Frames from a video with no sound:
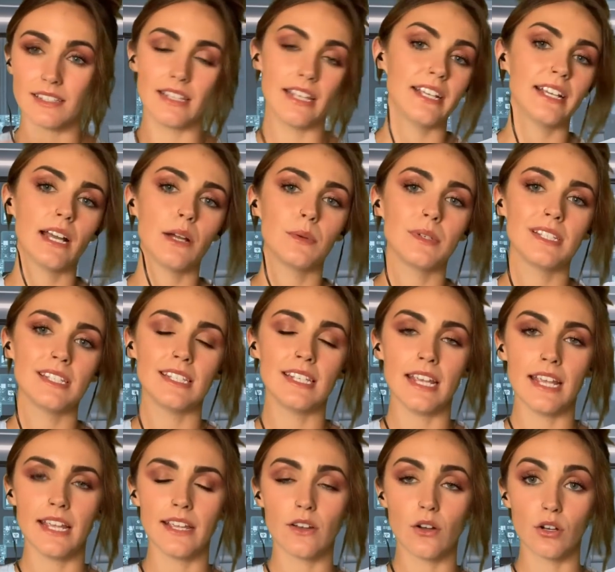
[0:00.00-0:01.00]
like I was
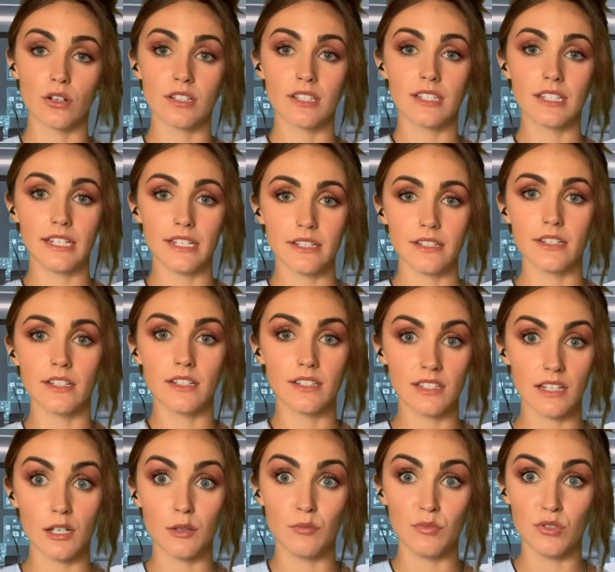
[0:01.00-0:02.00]
saying, our skin does
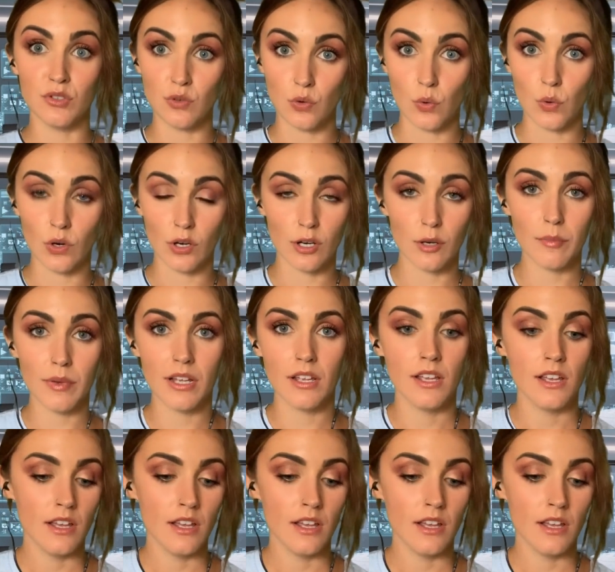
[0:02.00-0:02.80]
absorb